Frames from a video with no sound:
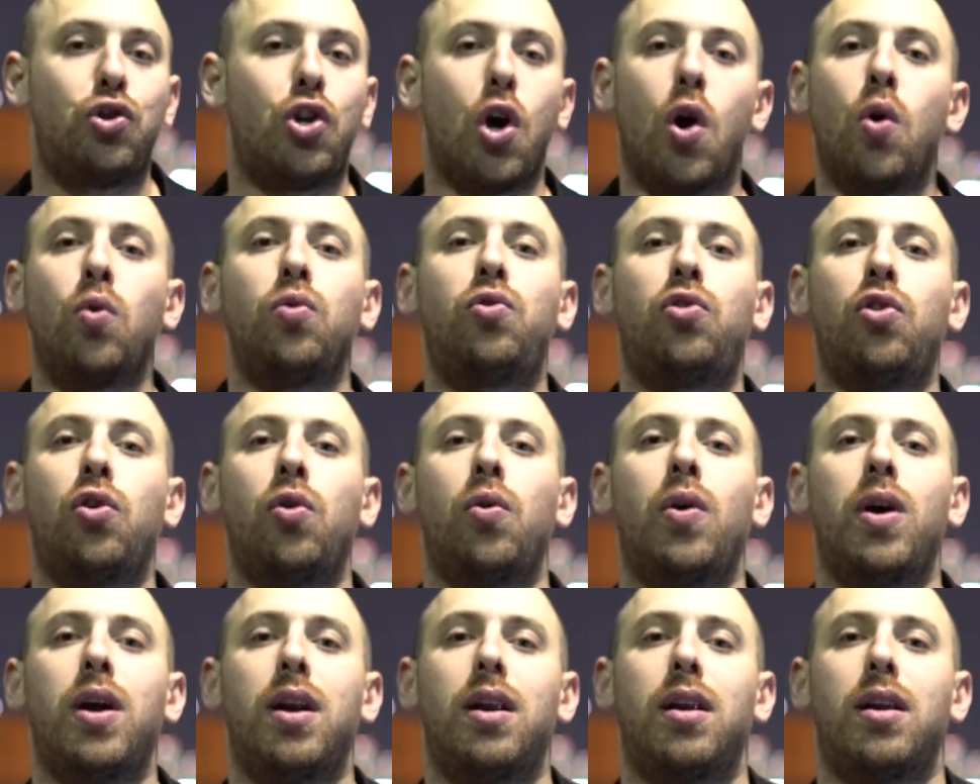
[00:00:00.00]
Don't
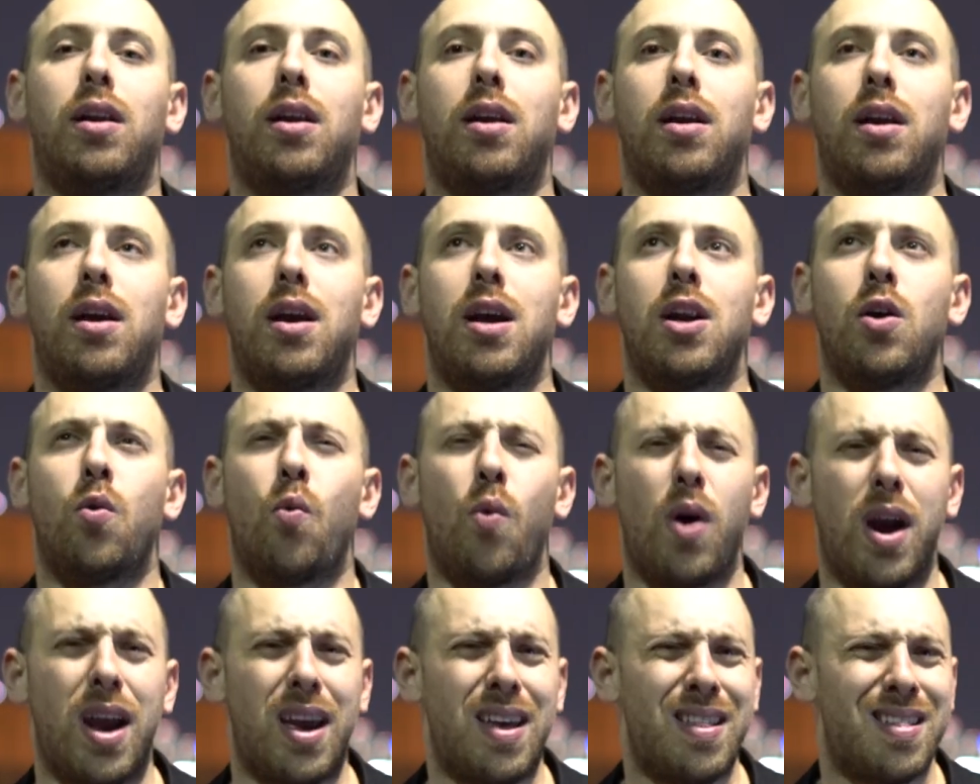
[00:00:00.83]
do it in a
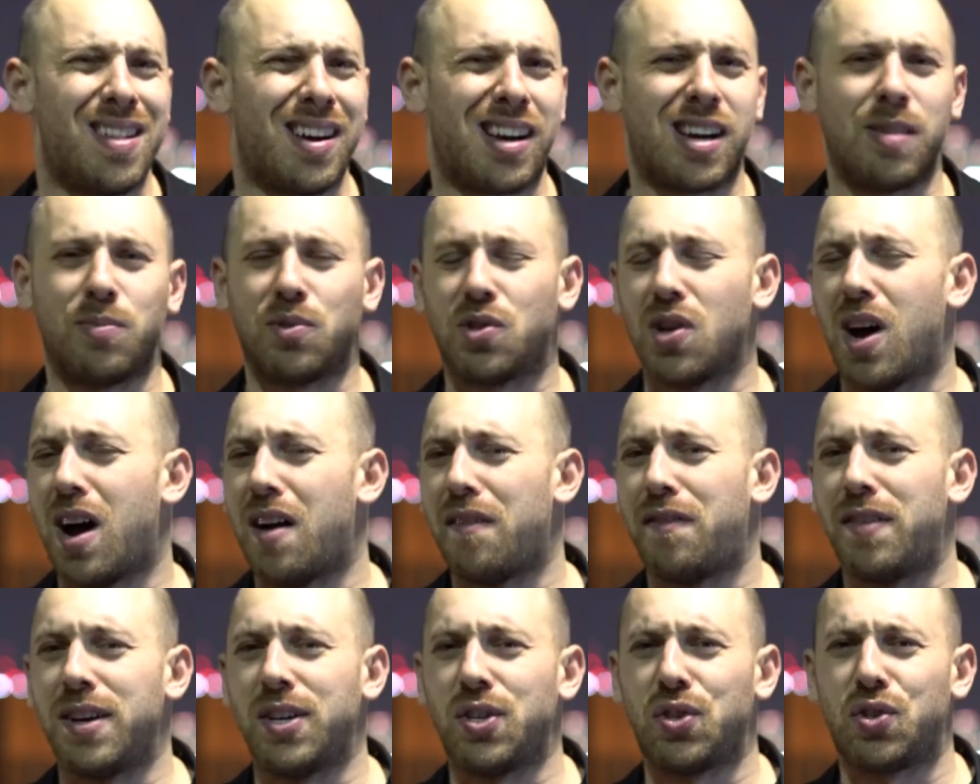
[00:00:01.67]
way that comes
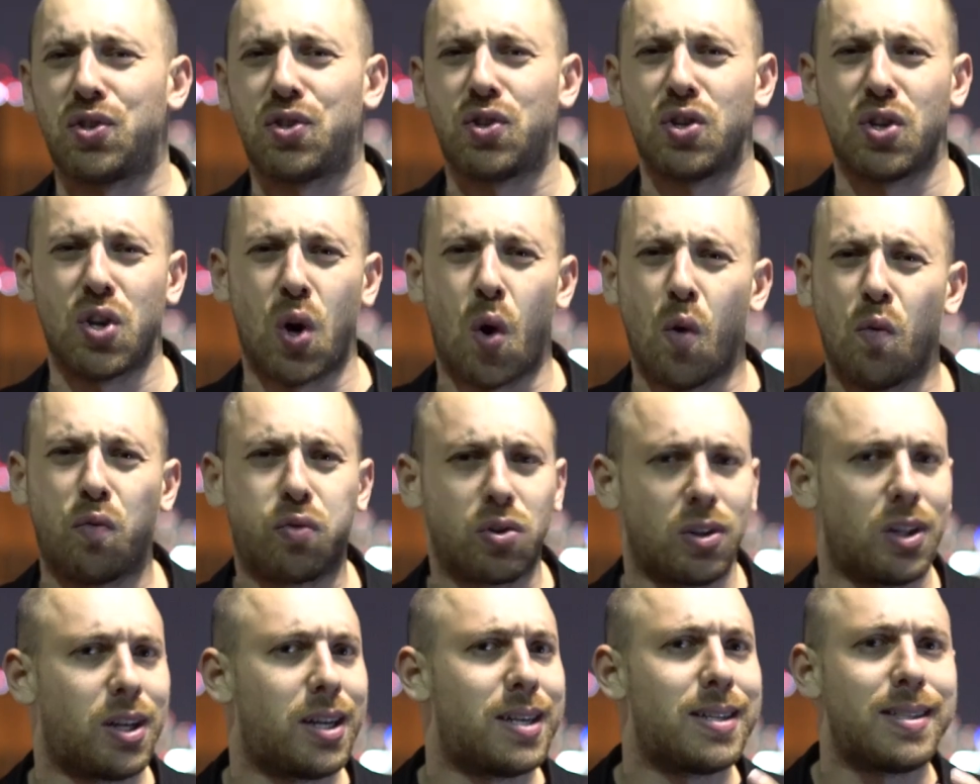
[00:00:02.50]
off as
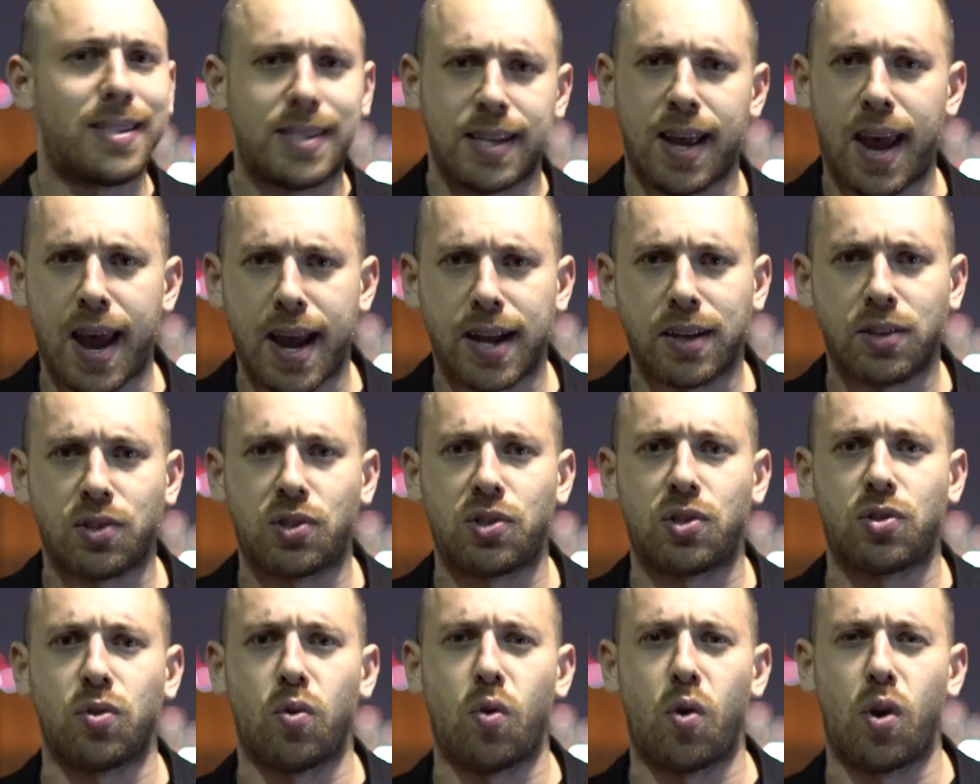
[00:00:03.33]
overly
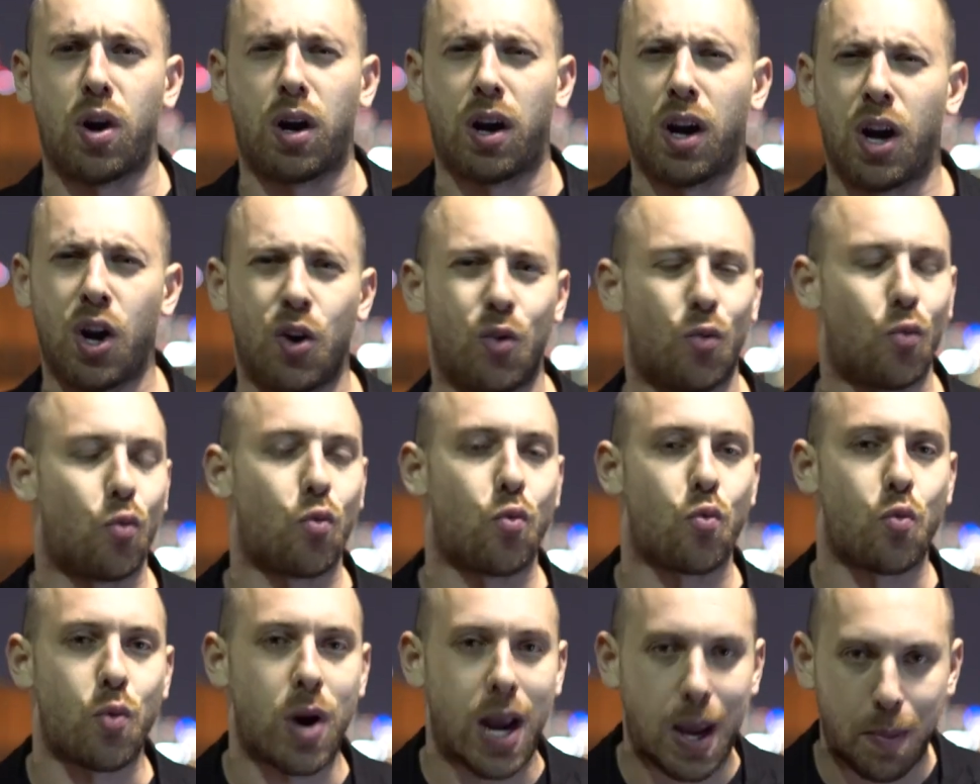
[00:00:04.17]
intense or
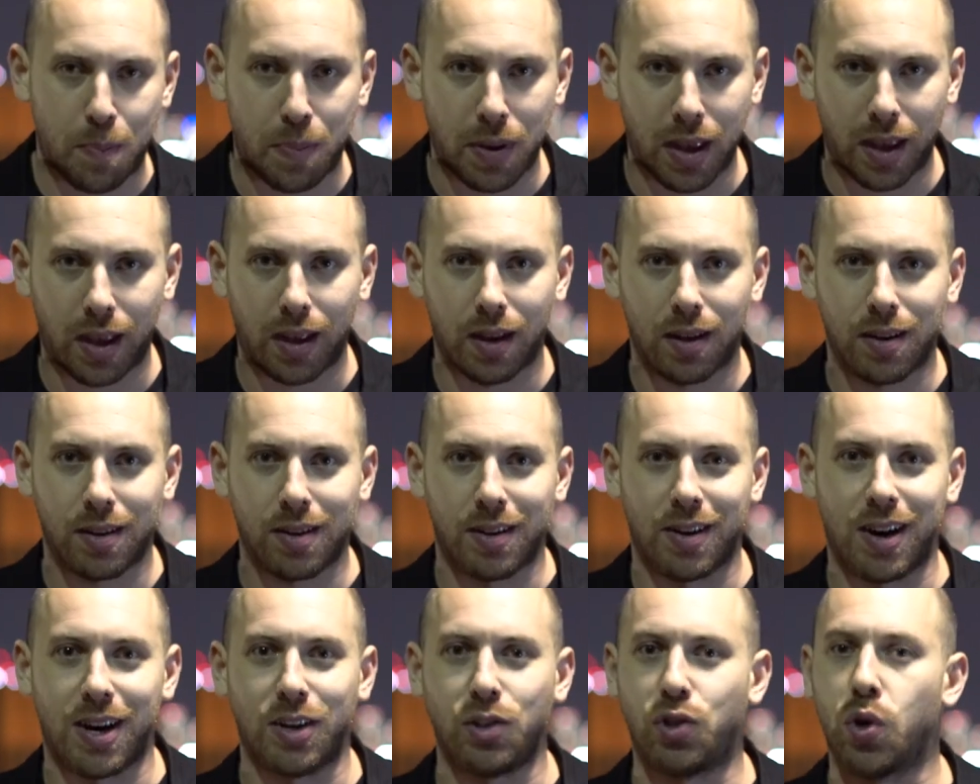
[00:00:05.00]
rapey,
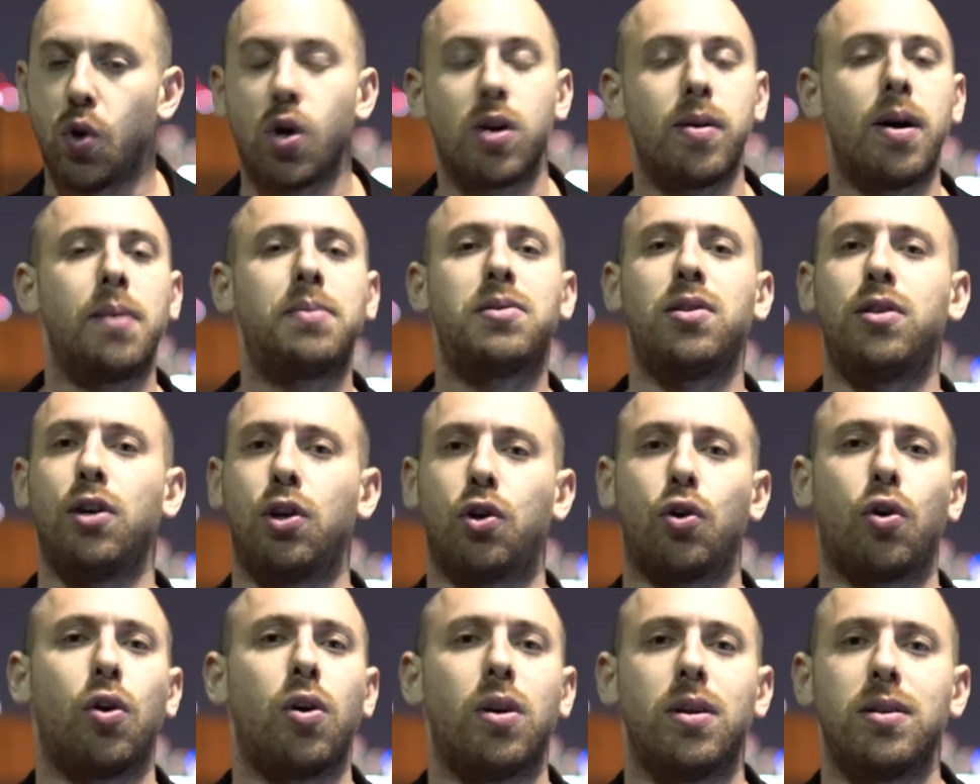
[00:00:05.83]
all right? Don't go up to the
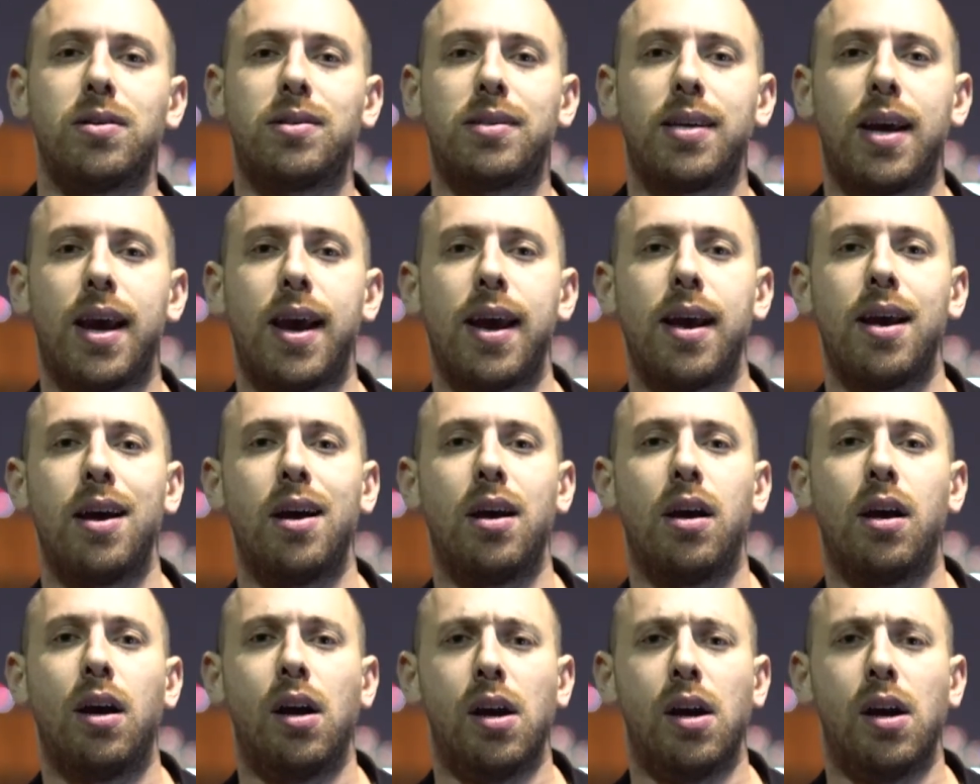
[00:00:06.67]
girl and say,